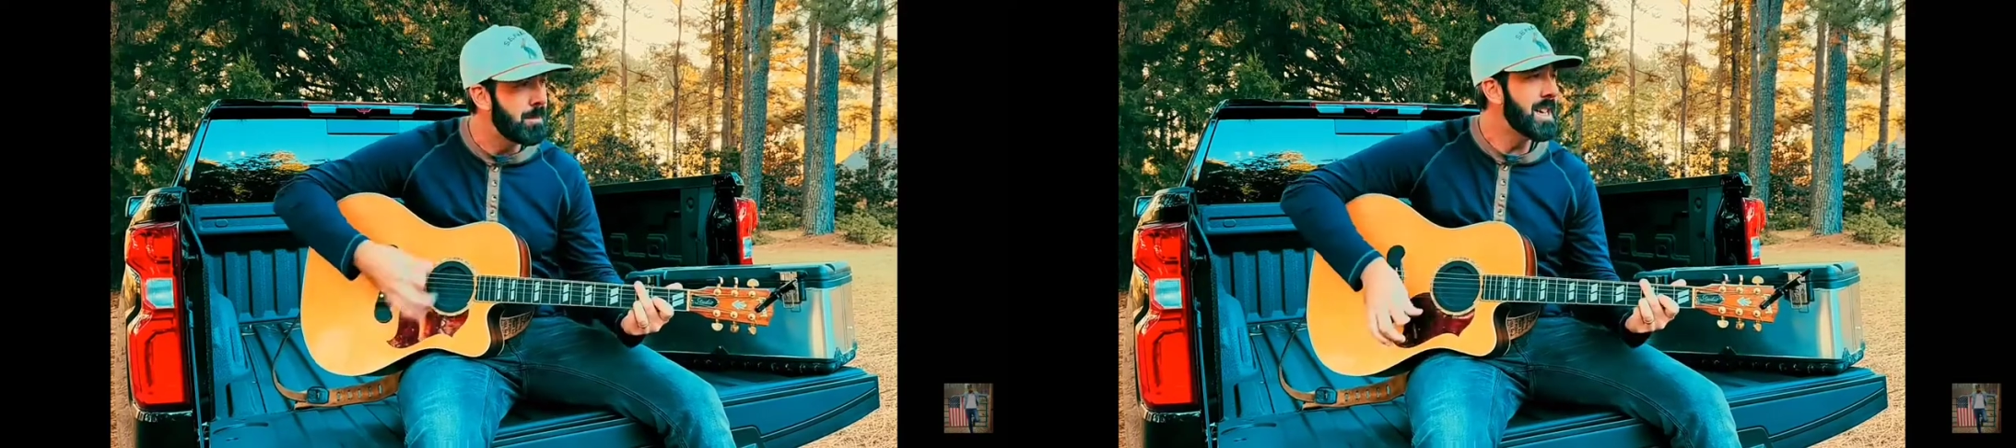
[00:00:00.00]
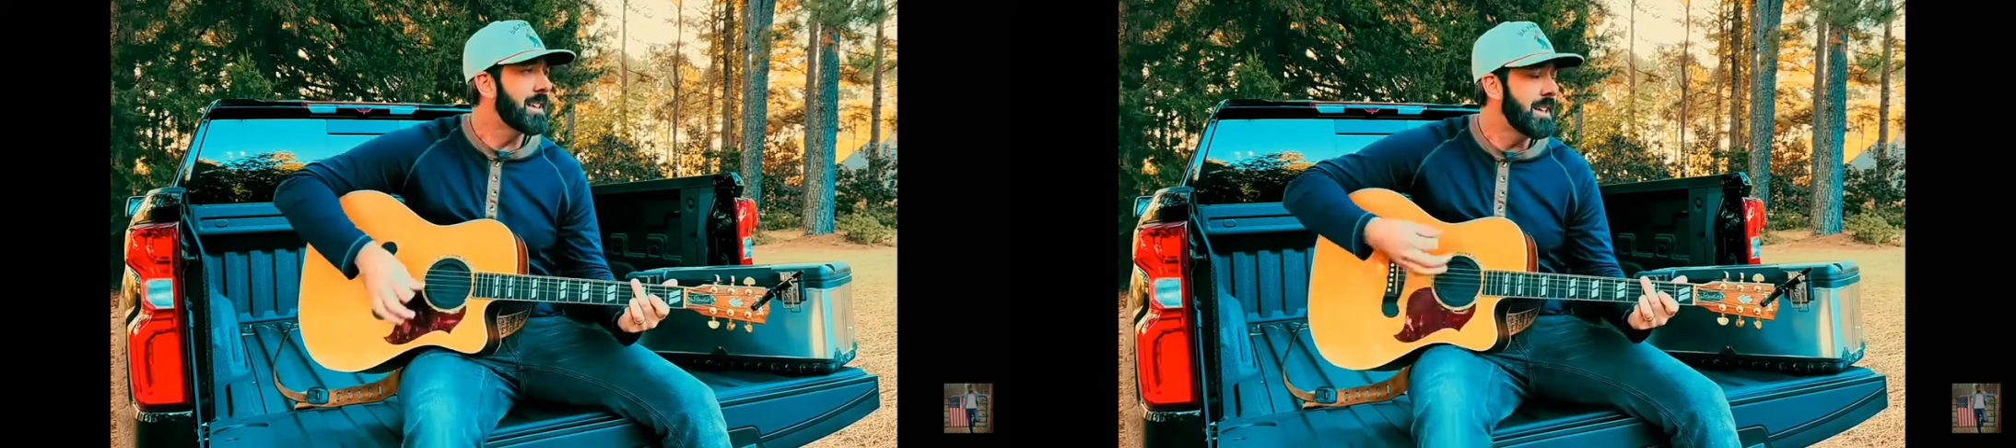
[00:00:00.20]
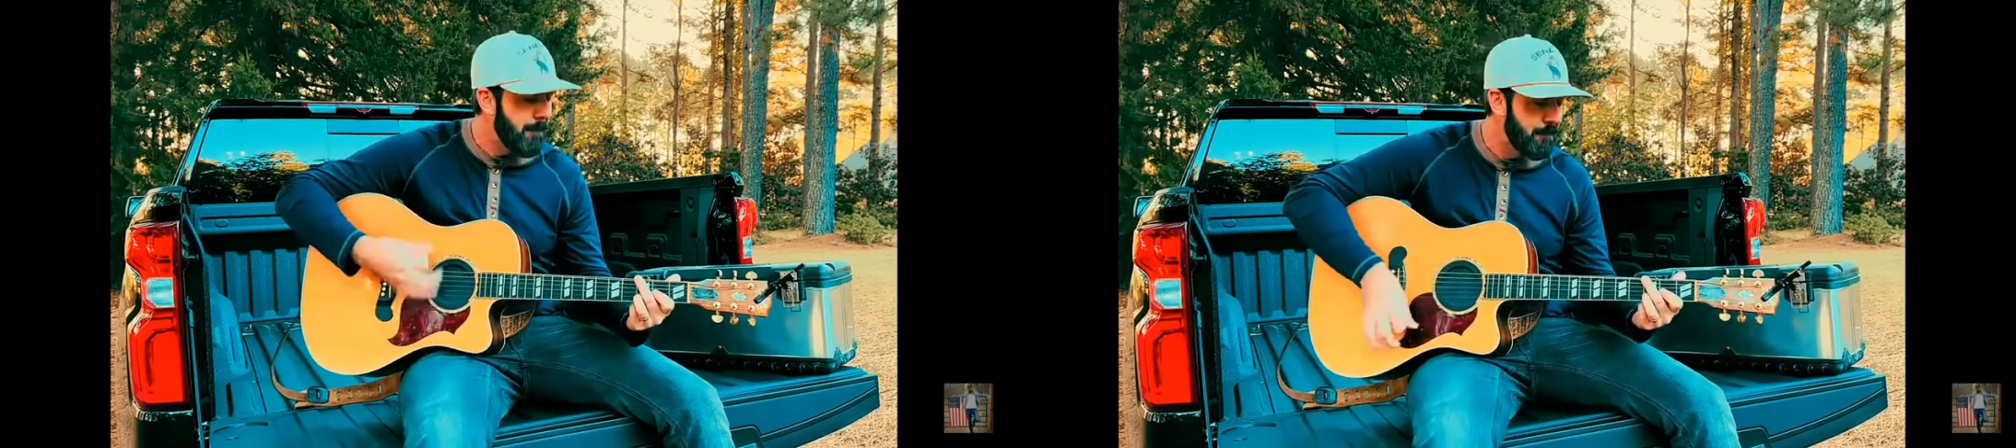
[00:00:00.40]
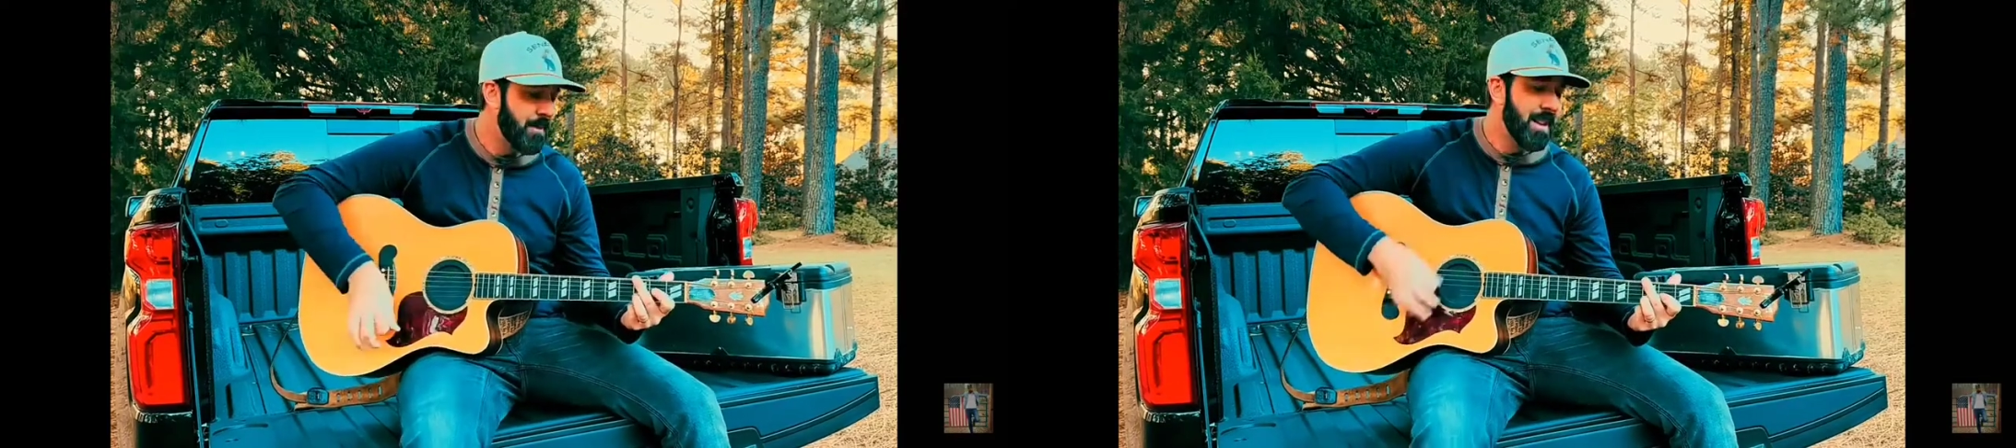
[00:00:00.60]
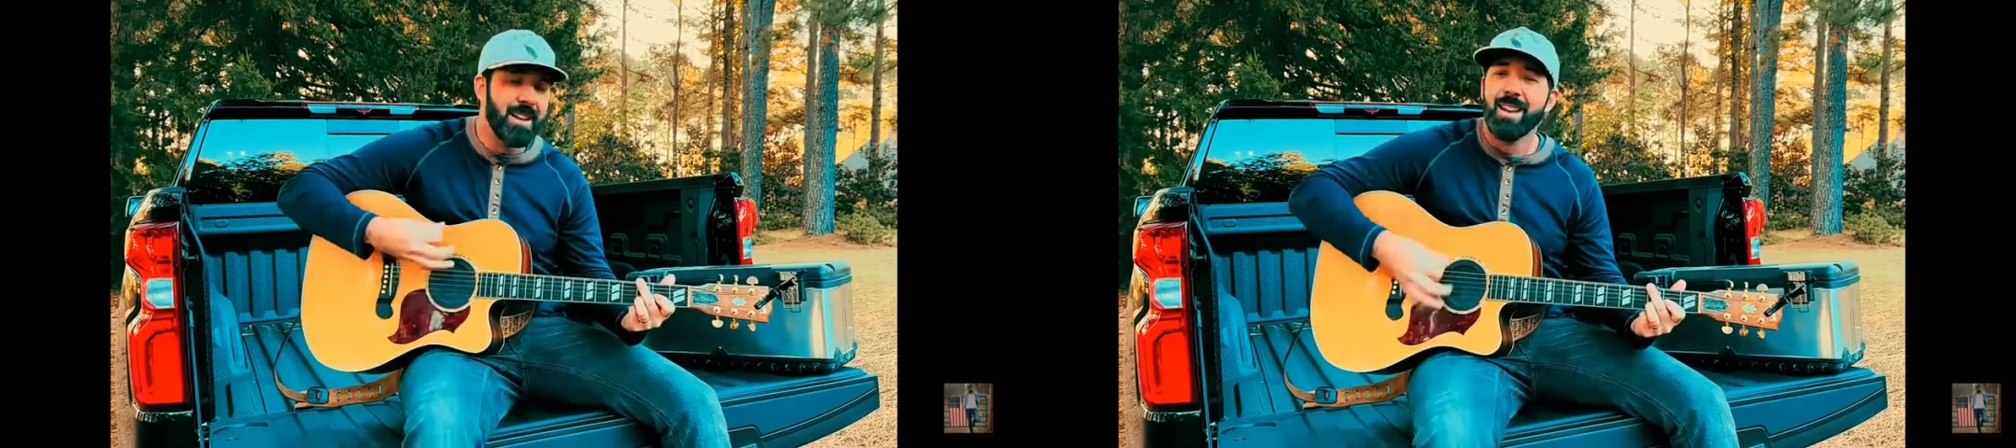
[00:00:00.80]
Mickey.
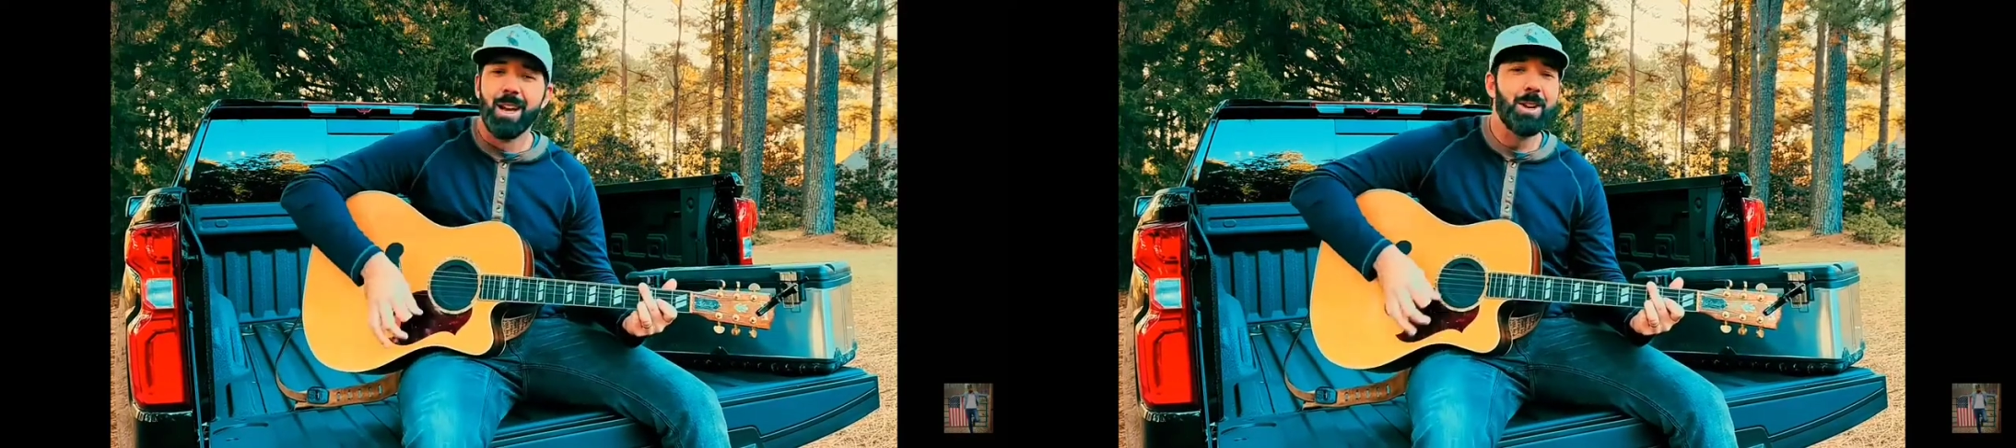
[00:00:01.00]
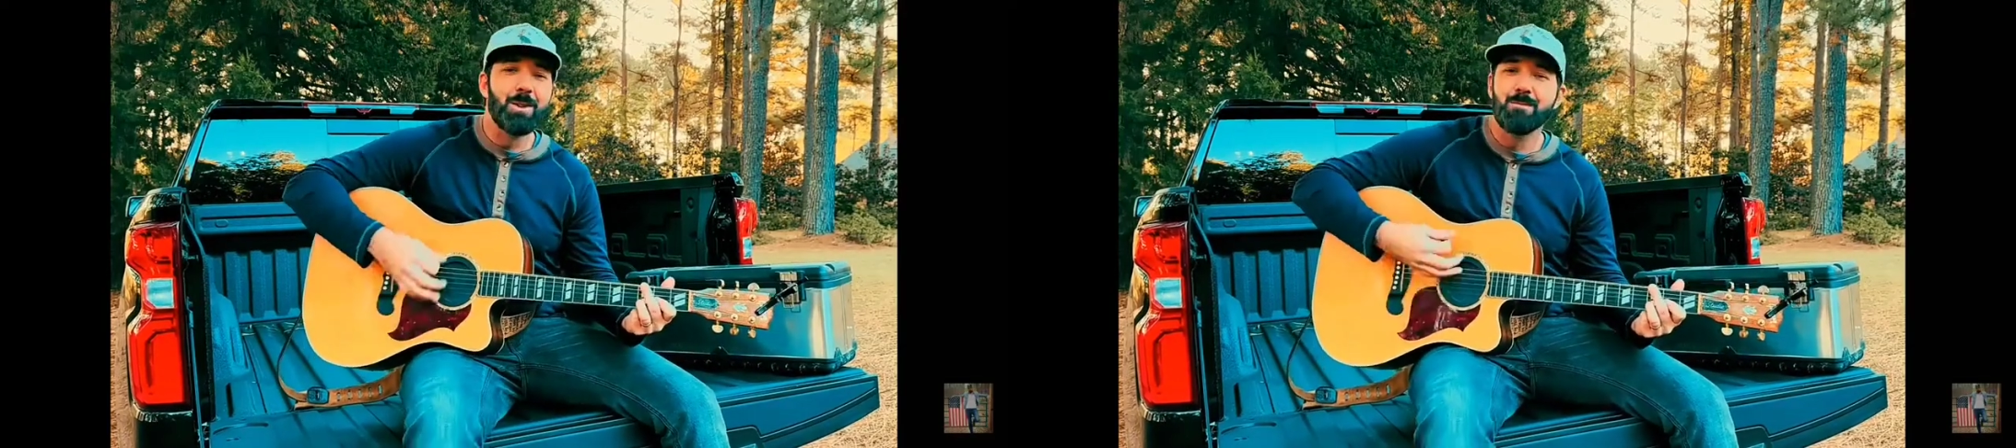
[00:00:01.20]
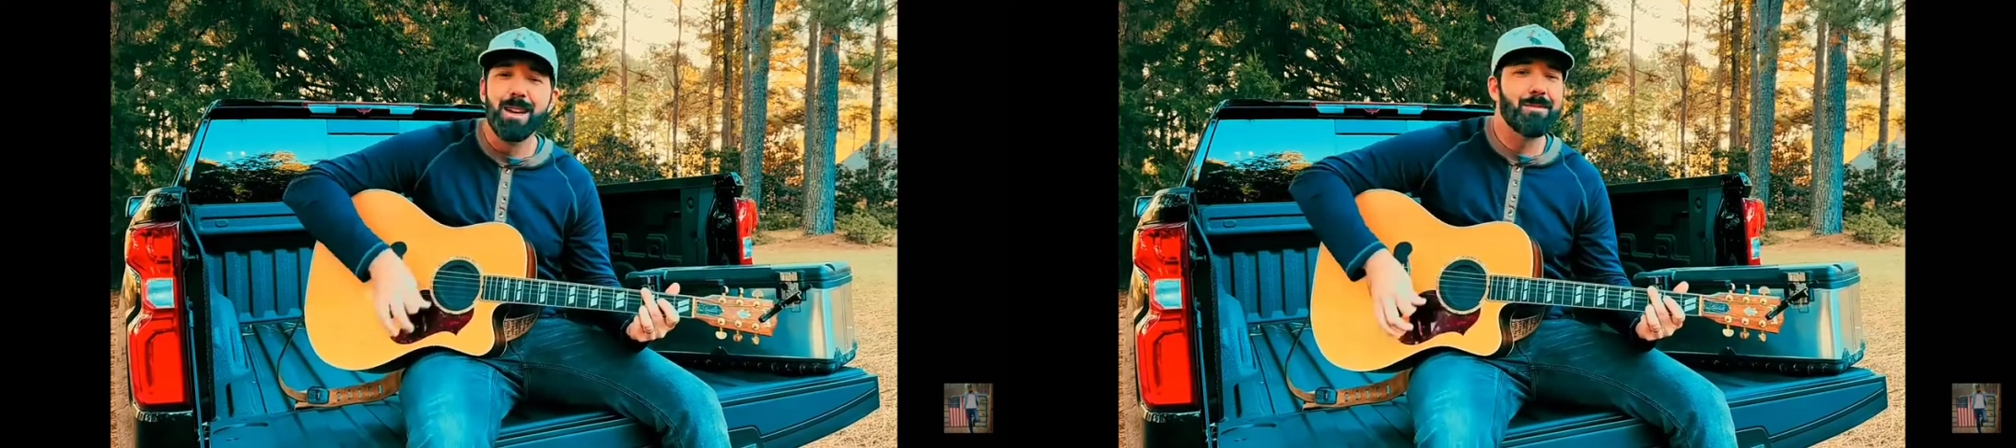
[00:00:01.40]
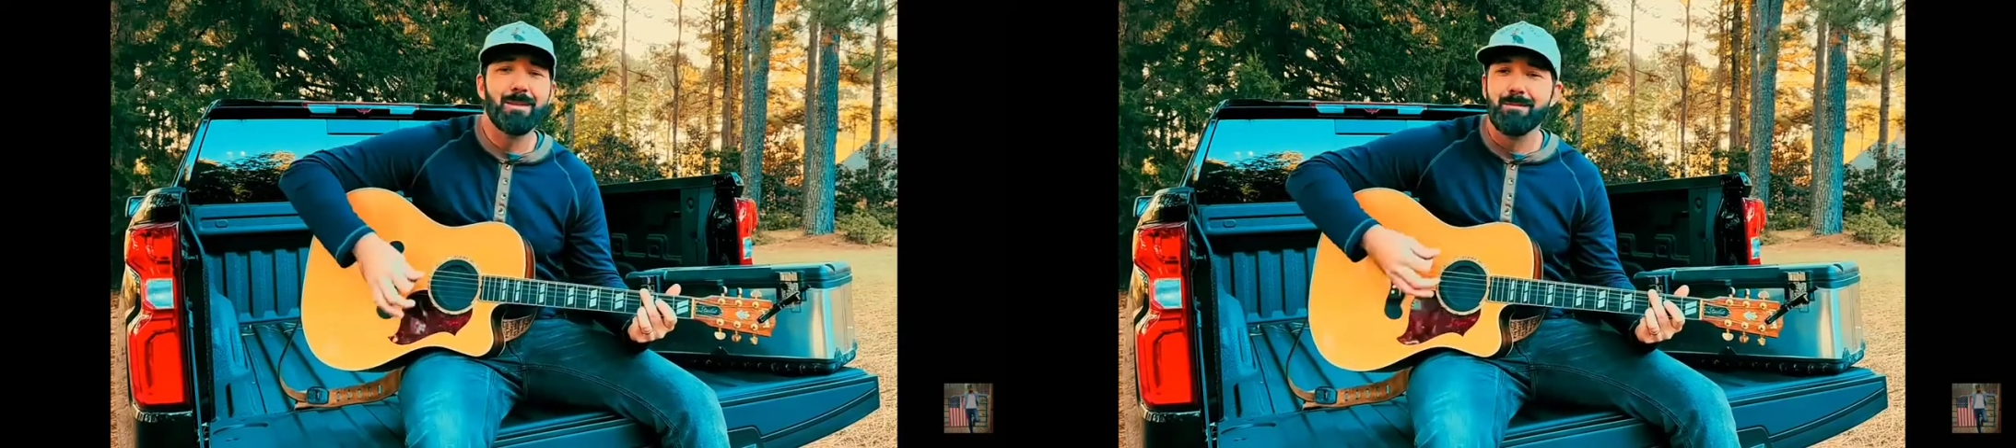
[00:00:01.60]
You make me